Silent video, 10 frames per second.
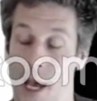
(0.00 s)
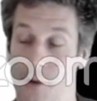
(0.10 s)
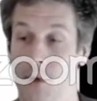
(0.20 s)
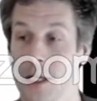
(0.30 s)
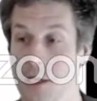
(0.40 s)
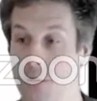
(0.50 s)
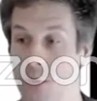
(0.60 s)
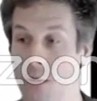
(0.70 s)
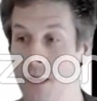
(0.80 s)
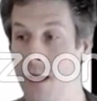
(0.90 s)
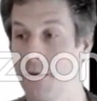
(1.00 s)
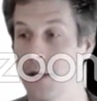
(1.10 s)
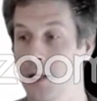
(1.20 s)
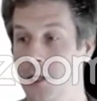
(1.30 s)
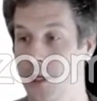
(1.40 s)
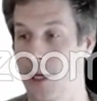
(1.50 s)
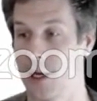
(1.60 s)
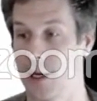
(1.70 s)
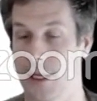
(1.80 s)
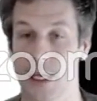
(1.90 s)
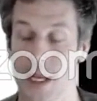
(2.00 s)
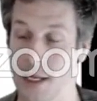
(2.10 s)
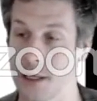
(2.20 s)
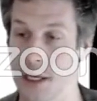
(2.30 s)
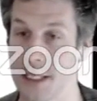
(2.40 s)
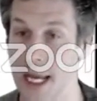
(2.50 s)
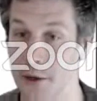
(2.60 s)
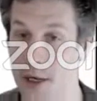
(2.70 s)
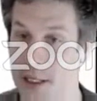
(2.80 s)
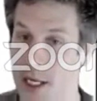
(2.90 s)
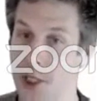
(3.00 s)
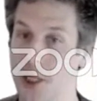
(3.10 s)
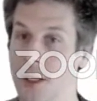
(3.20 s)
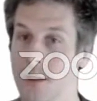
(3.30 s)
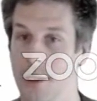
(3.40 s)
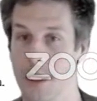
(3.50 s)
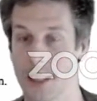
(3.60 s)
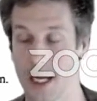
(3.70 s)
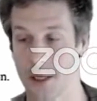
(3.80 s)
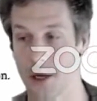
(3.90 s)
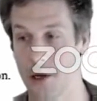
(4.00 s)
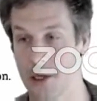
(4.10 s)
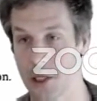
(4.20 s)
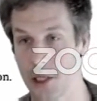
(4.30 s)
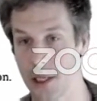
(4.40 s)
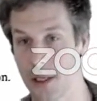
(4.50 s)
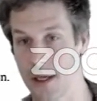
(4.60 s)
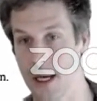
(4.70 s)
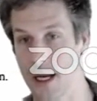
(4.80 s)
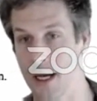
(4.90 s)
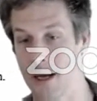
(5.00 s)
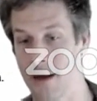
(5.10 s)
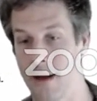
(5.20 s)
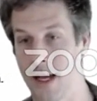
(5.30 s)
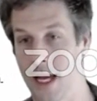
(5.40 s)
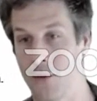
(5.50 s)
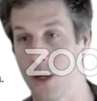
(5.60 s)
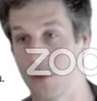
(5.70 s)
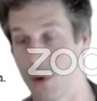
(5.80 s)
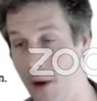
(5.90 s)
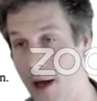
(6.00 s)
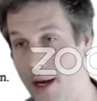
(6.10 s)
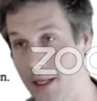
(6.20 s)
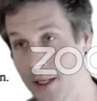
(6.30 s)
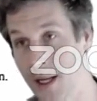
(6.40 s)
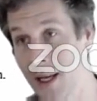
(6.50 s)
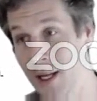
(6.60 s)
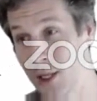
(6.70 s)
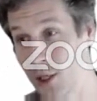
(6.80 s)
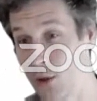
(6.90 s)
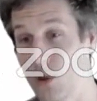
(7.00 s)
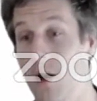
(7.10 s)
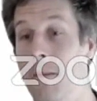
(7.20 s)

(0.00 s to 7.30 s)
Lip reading: And really, we've leveraged containerization technology with robotics to the